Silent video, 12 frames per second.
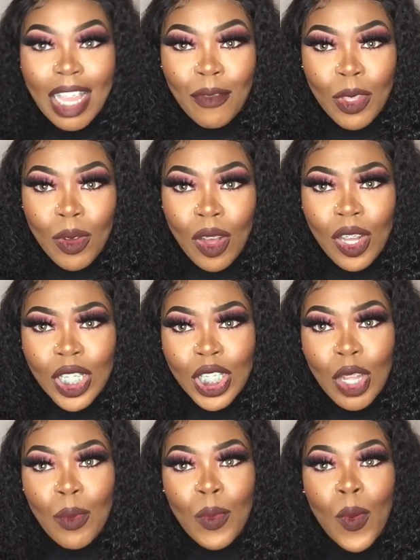if you
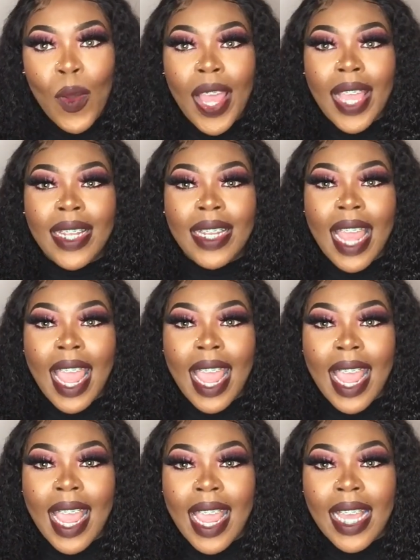also want
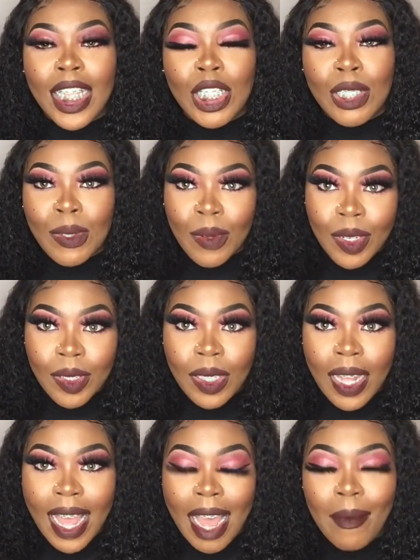a tutorial
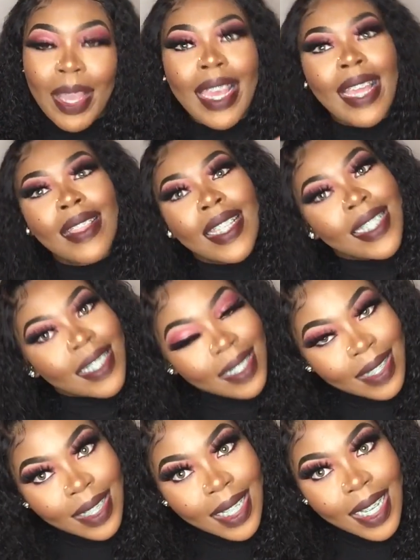on how I got this
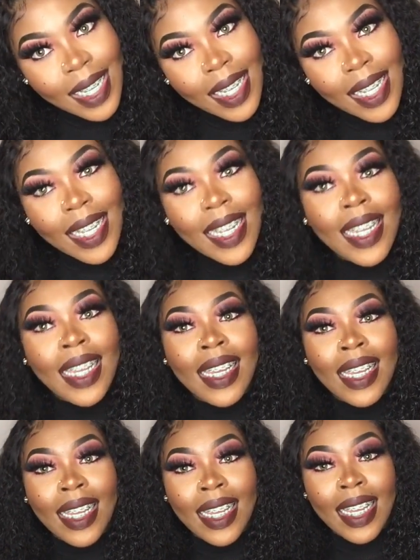look,
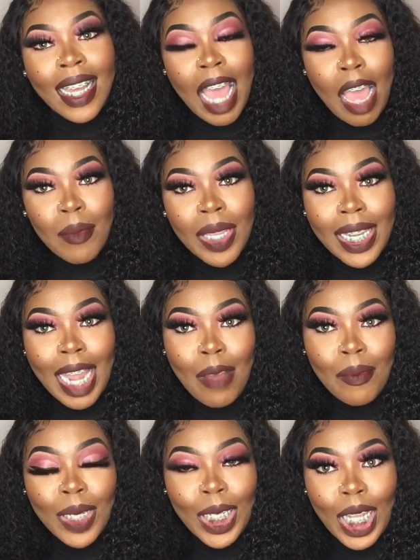comment
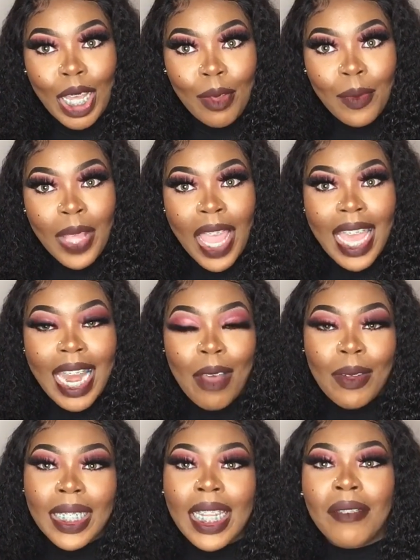down below and
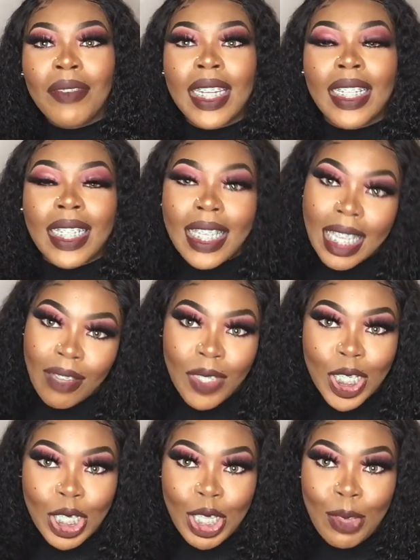I'll definitely give
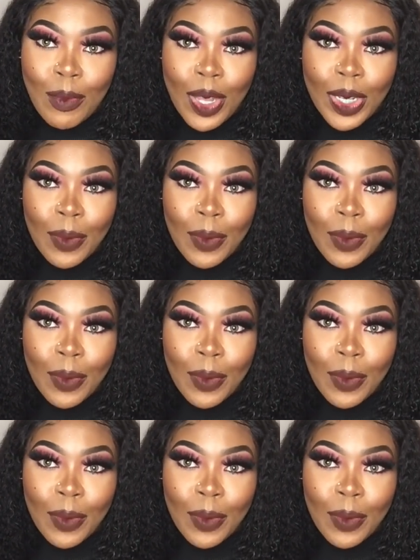it to you all,